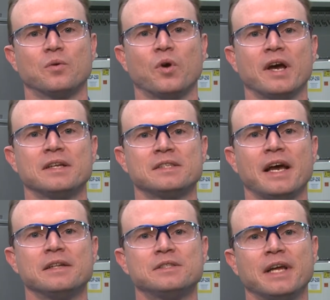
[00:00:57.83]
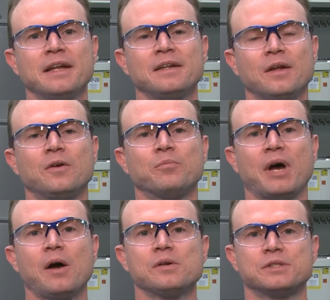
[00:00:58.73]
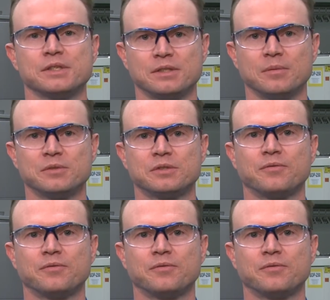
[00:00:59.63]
where I designed standalone power systems